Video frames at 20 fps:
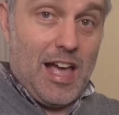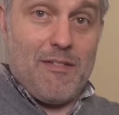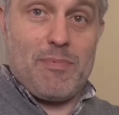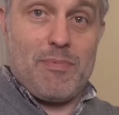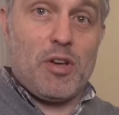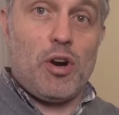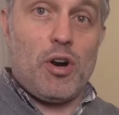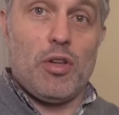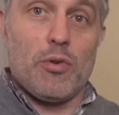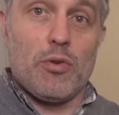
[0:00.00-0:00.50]
I've
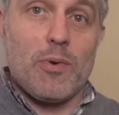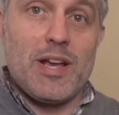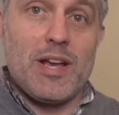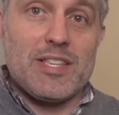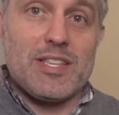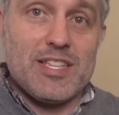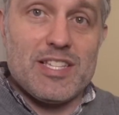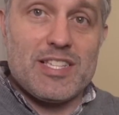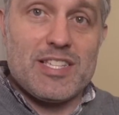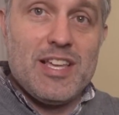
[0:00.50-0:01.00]
been called a
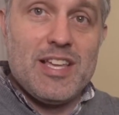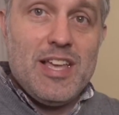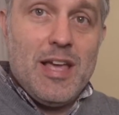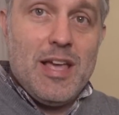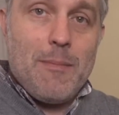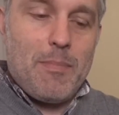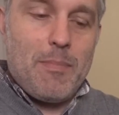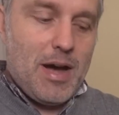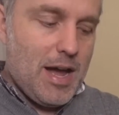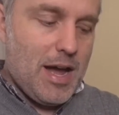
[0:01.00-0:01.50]
racist
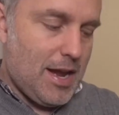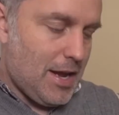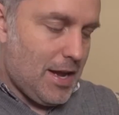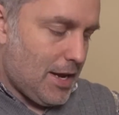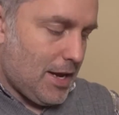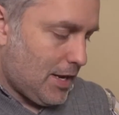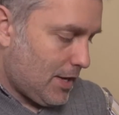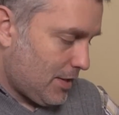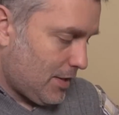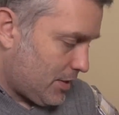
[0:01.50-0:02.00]
by
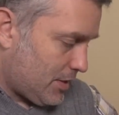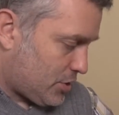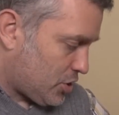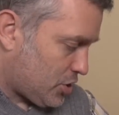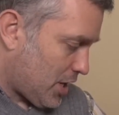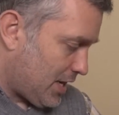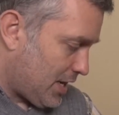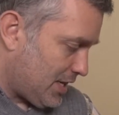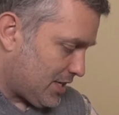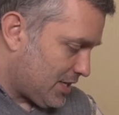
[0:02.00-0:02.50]
the
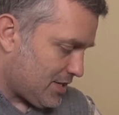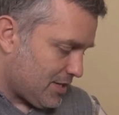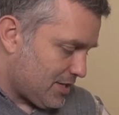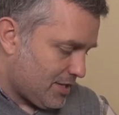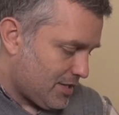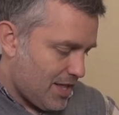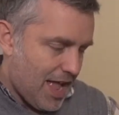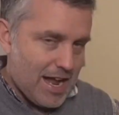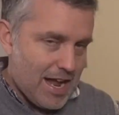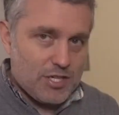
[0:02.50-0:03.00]
Chinese
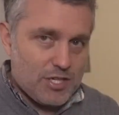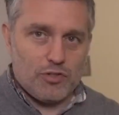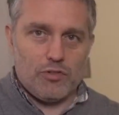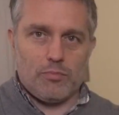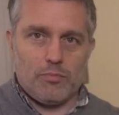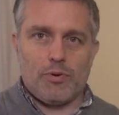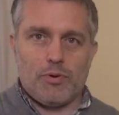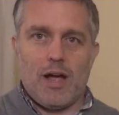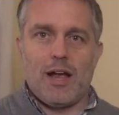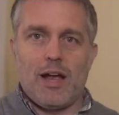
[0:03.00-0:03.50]

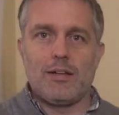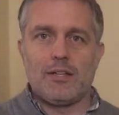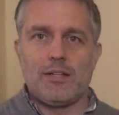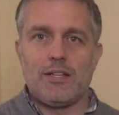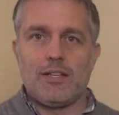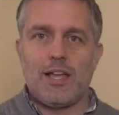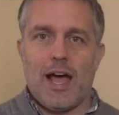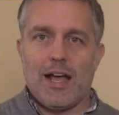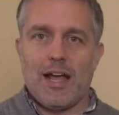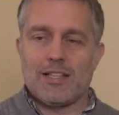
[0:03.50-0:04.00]
national pride
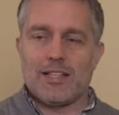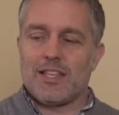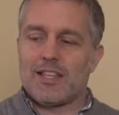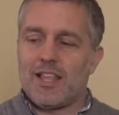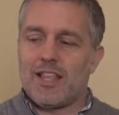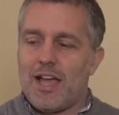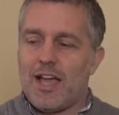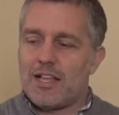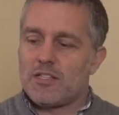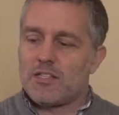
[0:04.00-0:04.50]
guys, like
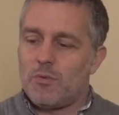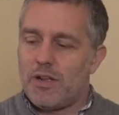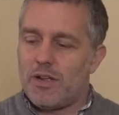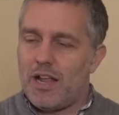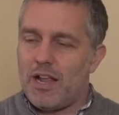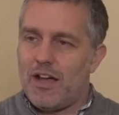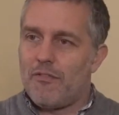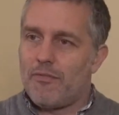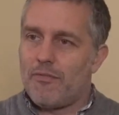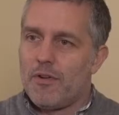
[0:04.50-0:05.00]
the guys who want
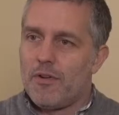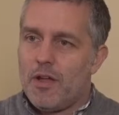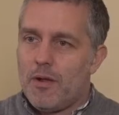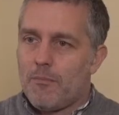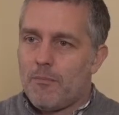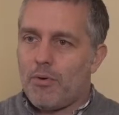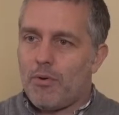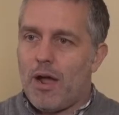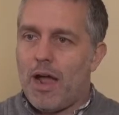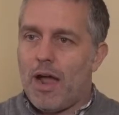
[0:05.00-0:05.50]
to have
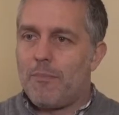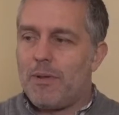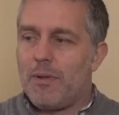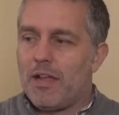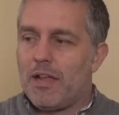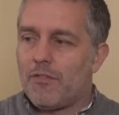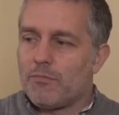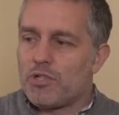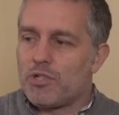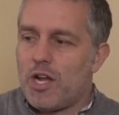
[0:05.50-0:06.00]
pride
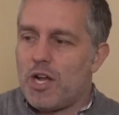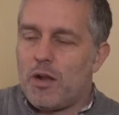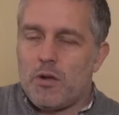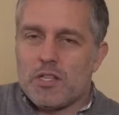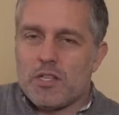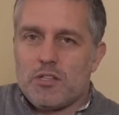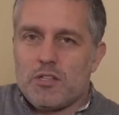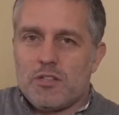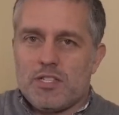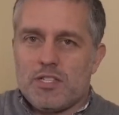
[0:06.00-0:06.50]
being from China.
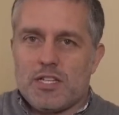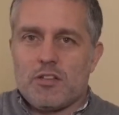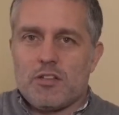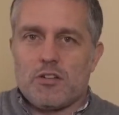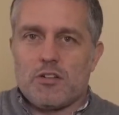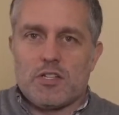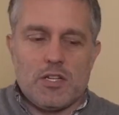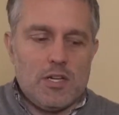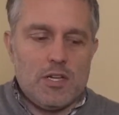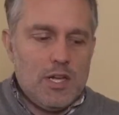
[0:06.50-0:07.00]
As soon as I
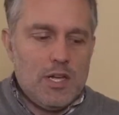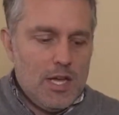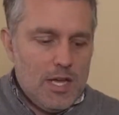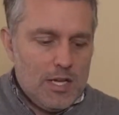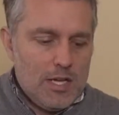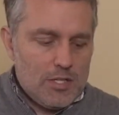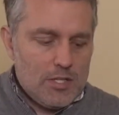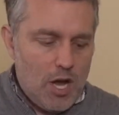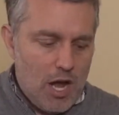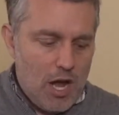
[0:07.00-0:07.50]
start to
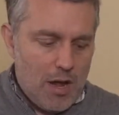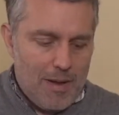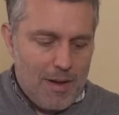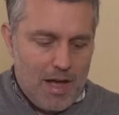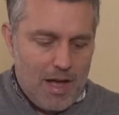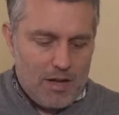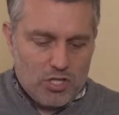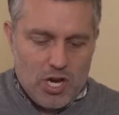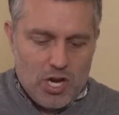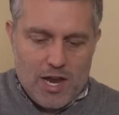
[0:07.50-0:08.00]
talk
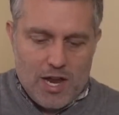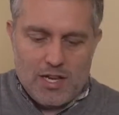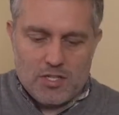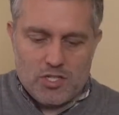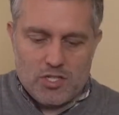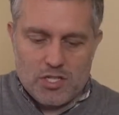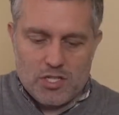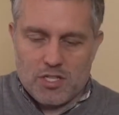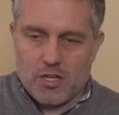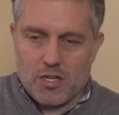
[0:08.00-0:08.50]
about how China is
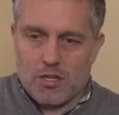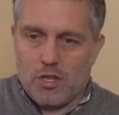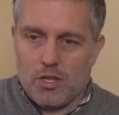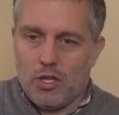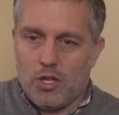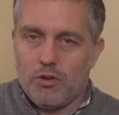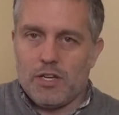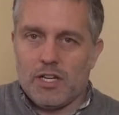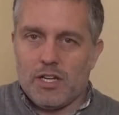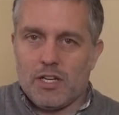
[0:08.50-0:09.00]
just a
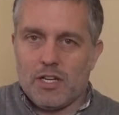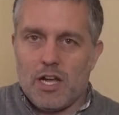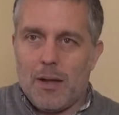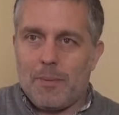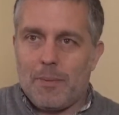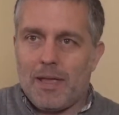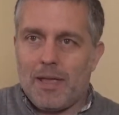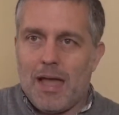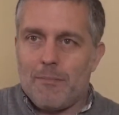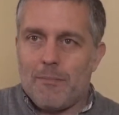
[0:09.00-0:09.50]
cloning
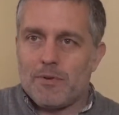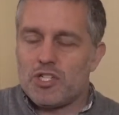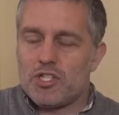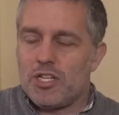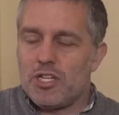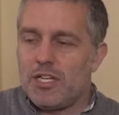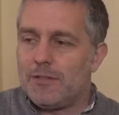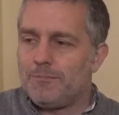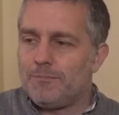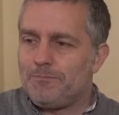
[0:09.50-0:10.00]
copycat
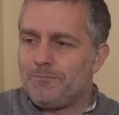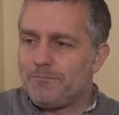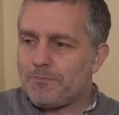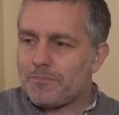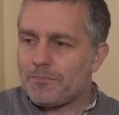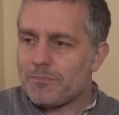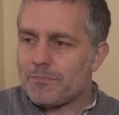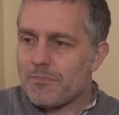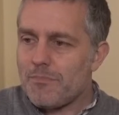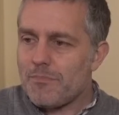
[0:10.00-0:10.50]
machine,
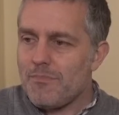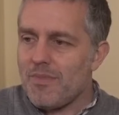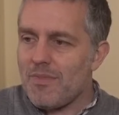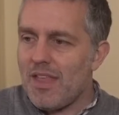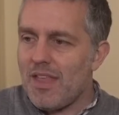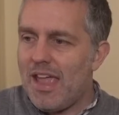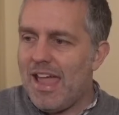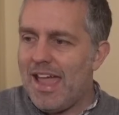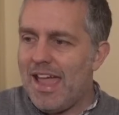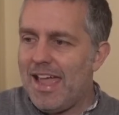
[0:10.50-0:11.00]

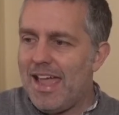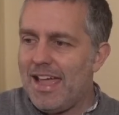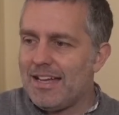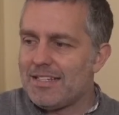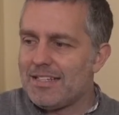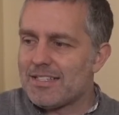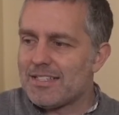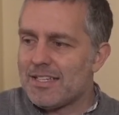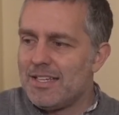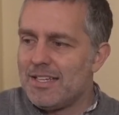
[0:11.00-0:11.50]

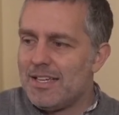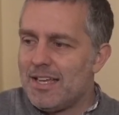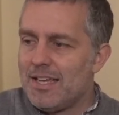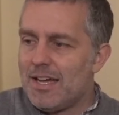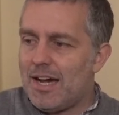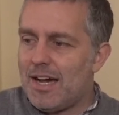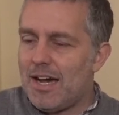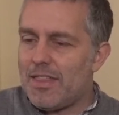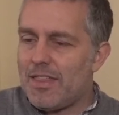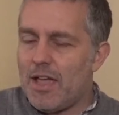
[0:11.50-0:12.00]
and
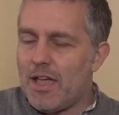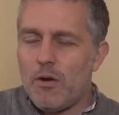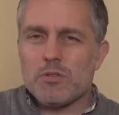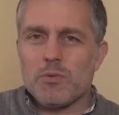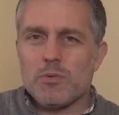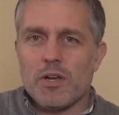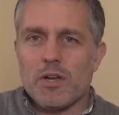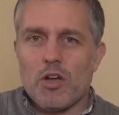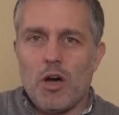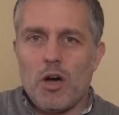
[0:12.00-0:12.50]
they
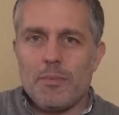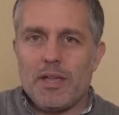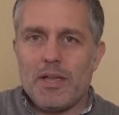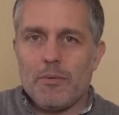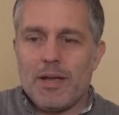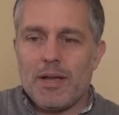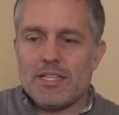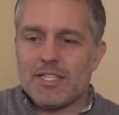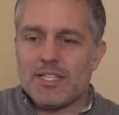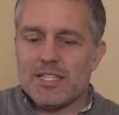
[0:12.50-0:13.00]
always want to call me a
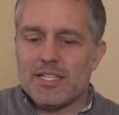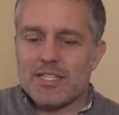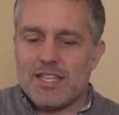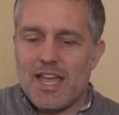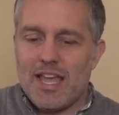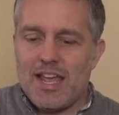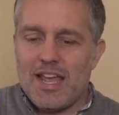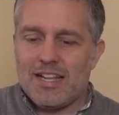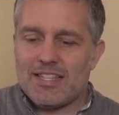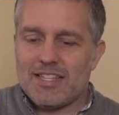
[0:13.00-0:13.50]
racist,
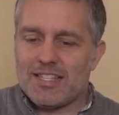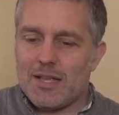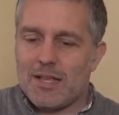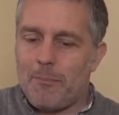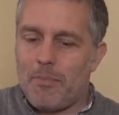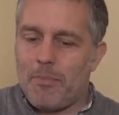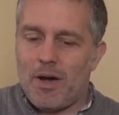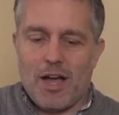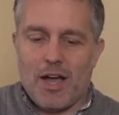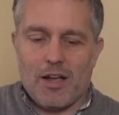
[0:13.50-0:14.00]
and it's a
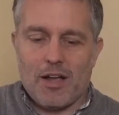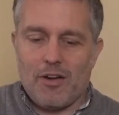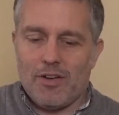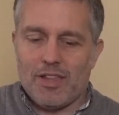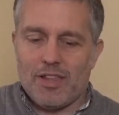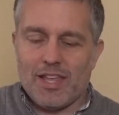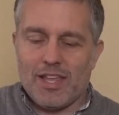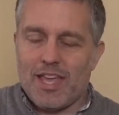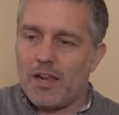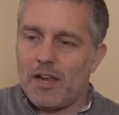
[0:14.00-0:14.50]
pot
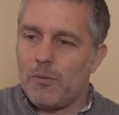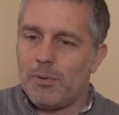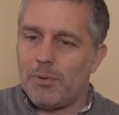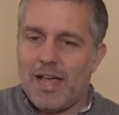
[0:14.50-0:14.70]
calling the kettle